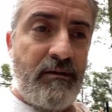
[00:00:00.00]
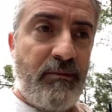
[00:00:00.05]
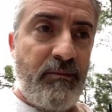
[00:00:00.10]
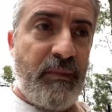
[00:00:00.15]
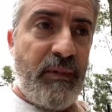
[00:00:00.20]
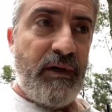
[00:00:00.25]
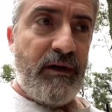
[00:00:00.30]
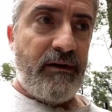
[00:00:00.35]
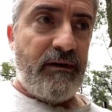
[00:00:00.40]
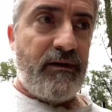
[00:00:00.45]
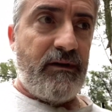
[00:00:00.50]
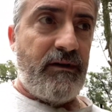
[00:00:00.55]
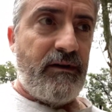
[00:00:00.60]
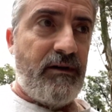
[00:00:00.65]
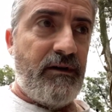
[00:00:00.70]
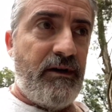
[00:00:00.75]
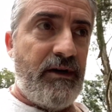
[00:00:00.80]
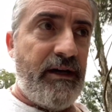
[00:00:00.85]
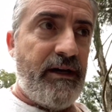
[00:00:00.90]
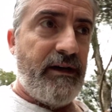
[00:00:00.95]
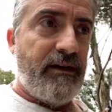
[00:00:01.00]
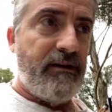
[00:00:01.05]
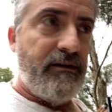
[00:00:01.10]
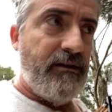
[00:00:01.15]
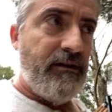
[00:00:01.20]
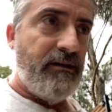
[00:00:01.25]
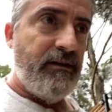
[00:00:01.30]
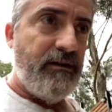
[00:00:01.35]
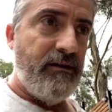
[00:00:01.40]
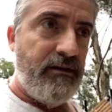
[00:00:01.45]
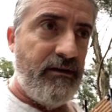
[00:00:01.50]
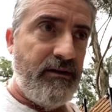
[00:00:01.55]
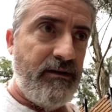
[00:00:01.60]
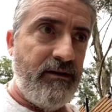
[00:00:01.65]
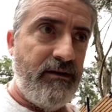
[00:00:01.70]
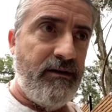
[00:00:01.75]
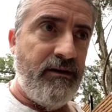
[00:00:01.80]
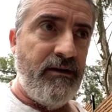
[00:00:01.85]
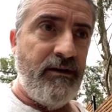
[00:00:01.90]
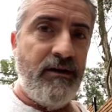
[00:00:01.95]
But I had
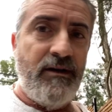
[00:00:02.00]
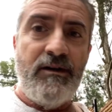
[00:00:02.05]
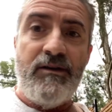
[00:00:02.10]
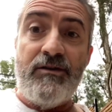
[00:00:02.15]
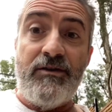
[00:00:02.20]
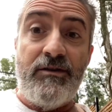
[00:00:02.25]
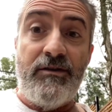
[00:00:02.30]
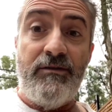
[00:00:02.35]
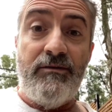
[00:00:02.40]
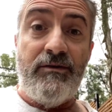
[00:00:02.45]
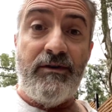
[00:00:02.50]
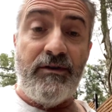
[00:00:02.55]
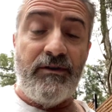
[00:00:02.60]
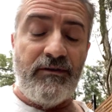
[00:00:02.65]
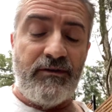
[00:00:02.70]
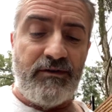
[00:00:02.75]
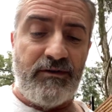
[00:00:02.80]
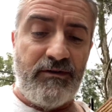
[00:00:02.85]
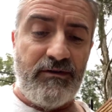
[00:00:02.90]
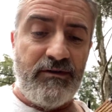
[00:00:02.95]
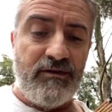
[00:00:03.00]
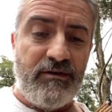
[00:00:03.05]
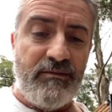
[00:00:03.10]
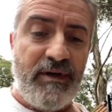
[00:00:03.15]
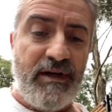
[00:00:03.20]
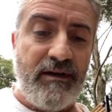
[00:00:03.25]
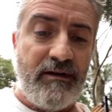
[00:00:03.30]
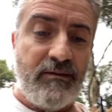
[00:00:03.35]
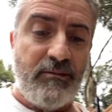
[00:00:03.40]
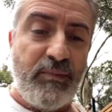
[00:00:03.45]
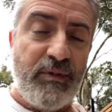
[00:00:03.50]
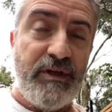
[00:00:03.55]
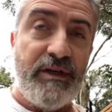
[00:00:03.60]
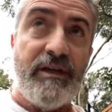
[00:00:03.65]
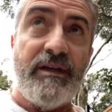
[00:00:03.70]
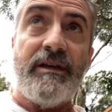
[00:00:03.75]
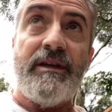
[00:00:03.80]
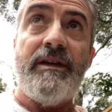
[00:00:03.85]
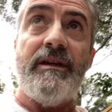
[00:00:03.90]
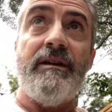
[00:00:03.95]
two concerns about it
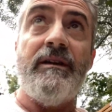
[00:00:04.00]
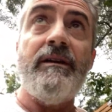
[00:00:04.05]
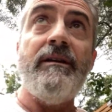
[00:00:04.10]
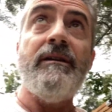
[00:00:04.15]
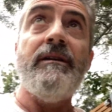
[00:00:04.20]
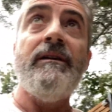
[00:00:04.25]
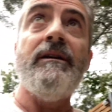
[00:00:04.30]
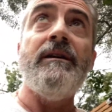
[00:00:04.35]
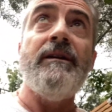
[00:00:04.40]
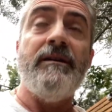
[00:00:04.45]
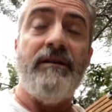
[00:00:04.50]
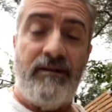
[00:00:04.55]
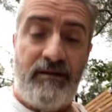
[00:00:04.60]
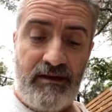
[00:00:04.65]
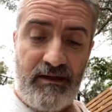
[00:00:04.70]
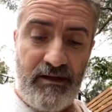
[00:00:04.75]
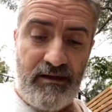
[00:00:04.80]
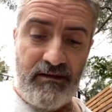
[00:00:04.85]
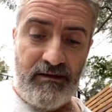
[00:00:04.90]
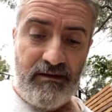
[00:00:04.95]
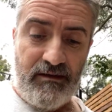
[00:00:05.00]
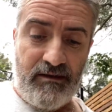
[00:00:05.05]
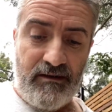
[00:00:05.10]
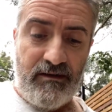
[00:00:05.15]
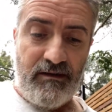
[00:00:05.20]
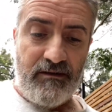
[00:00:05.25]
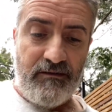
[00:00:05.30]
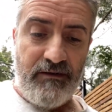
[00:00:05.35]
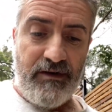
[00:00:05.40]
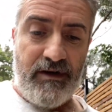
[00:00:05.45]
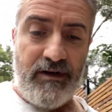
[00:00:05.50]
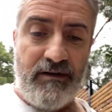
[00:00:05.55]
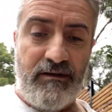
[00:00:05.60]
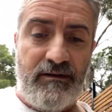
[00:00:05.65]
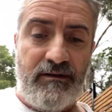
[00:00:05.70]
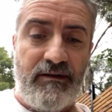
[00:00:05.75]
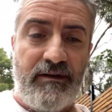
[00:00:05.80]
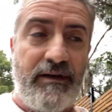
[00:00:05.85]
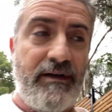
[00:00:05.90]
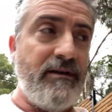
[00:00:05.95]
being
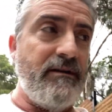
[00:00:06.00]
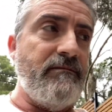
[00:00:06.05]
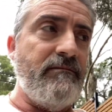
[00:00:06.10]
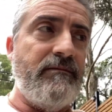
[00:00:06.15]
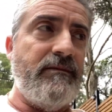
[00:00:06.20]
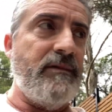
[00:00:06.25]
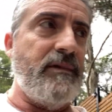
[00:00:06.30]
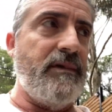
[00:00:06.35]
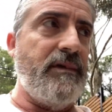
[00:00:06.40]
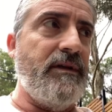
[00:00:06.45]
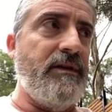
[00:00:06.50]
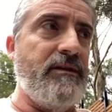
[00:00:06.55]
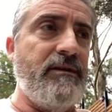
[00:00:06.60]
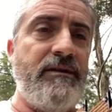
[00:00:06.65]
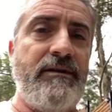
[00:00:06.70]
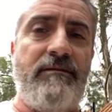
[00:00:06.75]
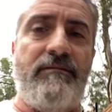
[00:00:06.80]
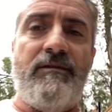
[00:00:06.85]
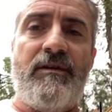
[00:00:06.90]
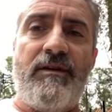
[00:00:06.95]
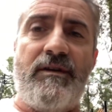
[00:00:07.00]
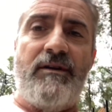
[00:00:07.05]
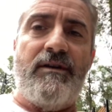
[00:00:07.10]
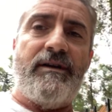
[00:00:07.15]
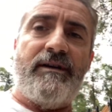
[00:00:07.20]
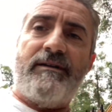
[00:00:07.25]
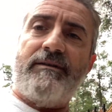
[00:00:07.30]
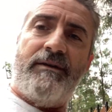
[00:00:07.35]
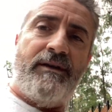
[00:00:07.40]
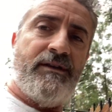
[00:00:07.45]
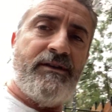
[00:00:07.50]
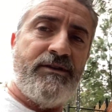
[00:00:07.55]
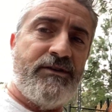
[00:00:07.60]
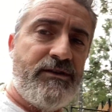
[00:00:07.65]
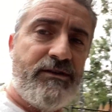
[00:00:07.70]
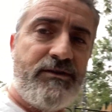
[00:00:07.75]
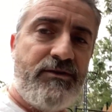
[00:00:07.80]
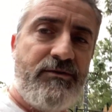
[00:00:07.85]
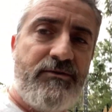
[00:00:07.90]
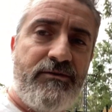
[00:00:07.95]
around, and like it's
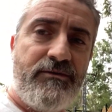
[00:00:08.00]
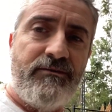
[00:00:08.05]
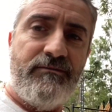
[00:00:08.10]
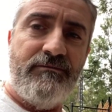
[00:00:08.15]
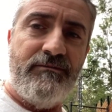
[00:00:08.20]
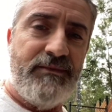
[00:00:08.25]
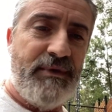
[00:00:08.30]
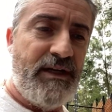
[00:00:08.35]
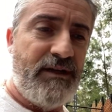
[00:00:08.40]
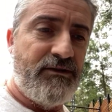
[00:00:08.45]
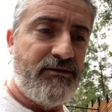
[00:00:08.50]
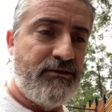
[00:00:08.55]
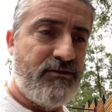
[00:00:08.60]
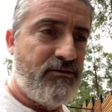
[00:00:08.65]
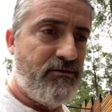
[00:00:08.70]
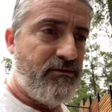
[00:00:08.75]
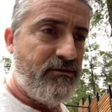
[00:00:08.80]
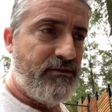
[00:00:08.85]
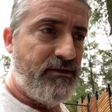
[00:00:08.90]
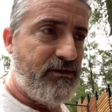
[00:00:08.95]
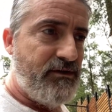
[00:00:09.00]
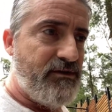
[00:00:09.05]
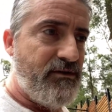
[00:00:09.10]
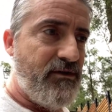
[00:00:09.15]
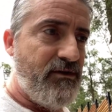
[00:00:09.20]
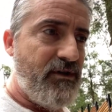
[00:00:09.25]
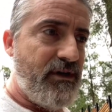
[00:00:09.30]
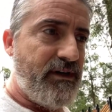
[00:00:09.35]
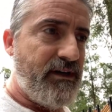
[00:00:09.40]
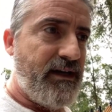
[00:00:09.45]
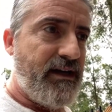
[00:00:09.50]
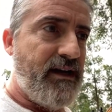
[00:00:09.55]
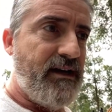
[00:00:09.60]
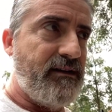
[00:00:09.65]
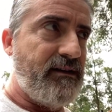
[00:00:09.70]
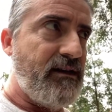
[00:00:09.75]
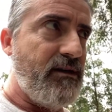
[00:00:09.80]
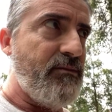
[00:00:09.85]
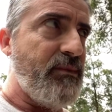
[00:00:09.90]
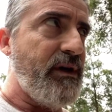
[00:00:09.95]
just gone next door. It's not like it can't
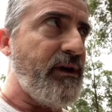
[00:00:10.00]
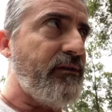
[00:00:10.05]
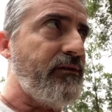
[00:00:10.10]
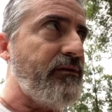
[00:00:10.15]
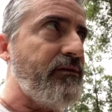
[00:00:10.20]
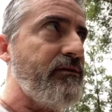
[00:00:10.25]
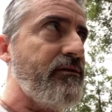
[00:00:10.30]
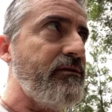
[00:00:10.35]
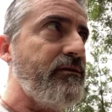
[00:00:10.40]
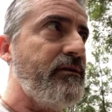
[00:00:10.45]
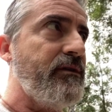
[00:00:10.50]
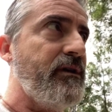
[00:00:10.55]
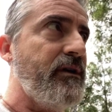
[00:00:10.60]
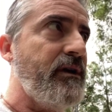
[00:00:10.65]
come back through.